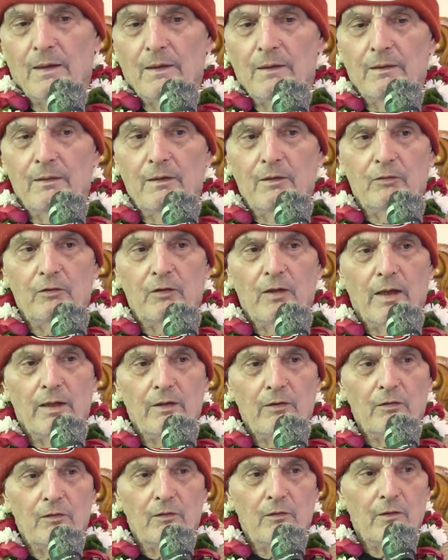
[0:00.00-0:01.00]
this
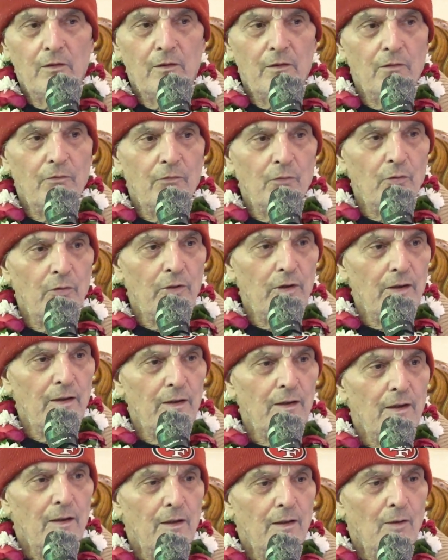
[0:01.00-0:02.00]
nice
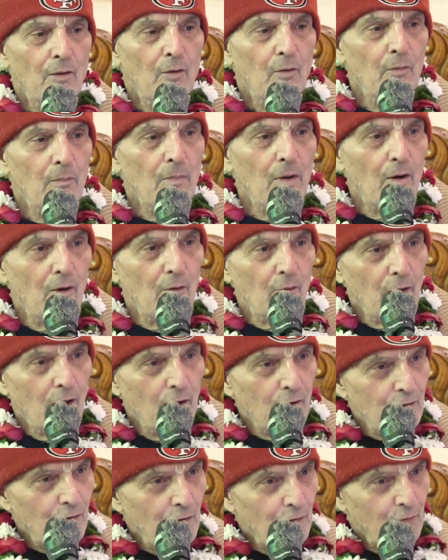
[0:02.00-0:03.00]
devotee. Oh,
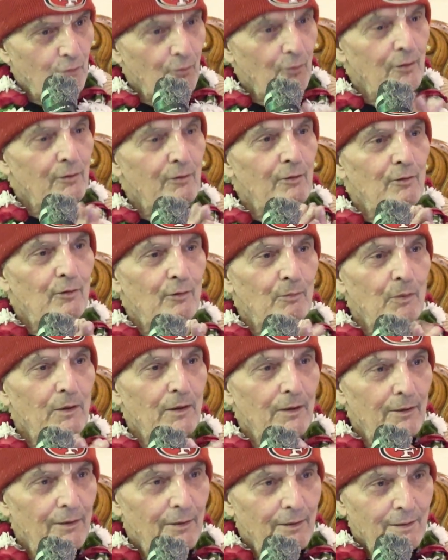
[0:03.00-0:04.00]
Maharaj is going to
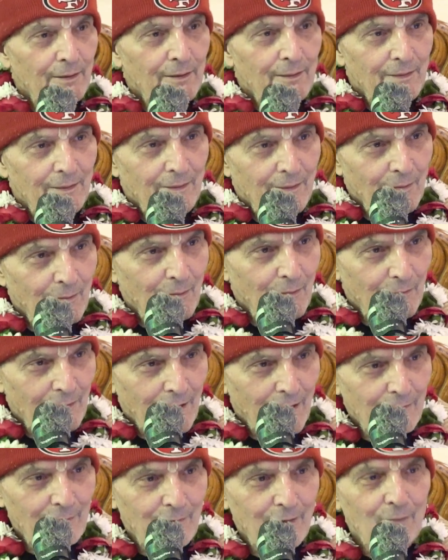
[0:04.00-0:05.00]
speak. Oh,
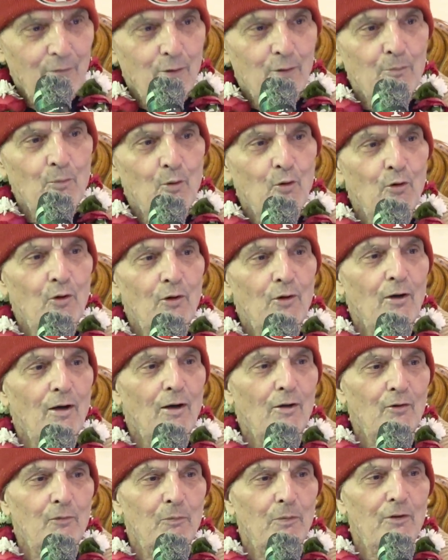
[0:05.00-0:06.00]
that's even more
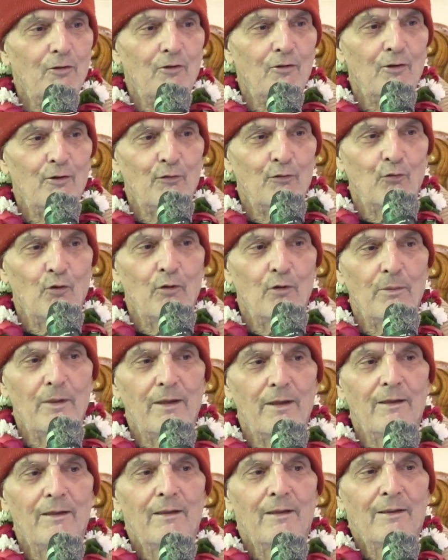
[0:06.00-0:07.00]
auspicious for
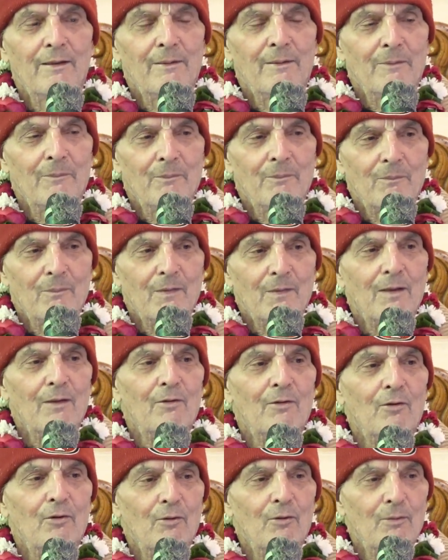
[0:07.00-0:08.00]
me.
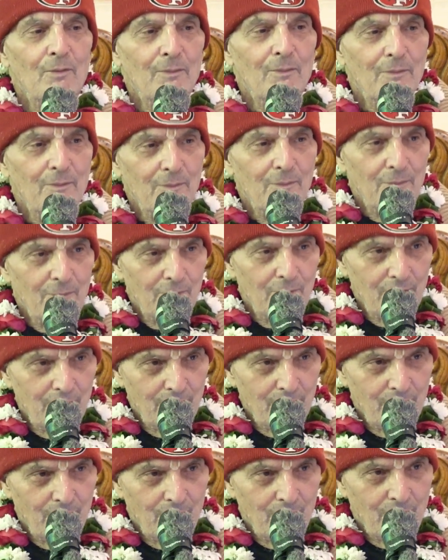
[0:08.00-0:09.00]
So,
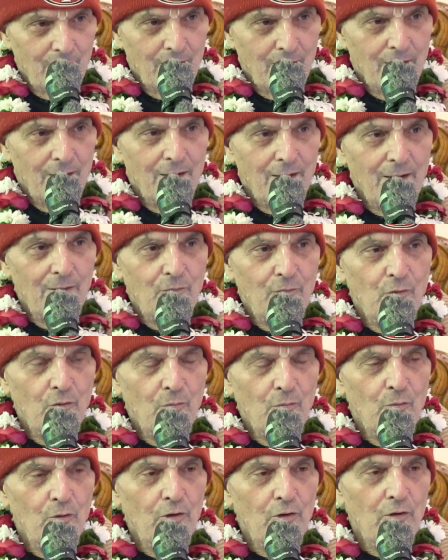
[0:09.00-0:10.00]
if
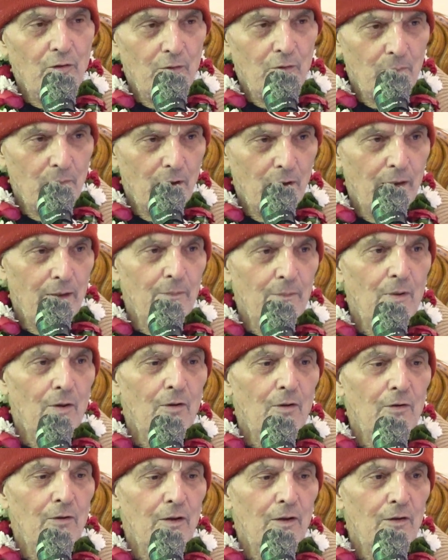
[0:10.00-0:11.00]
you wouldn't mind,
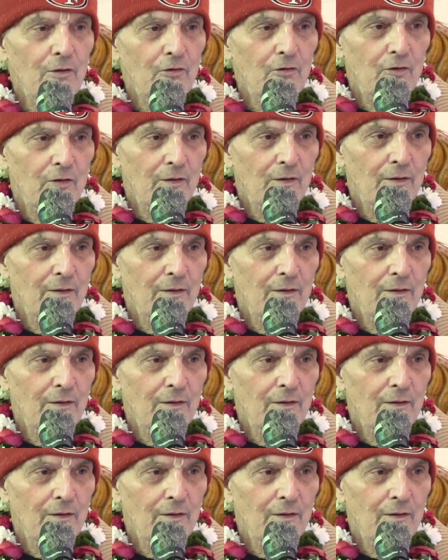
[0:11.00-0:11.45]
Maharaj.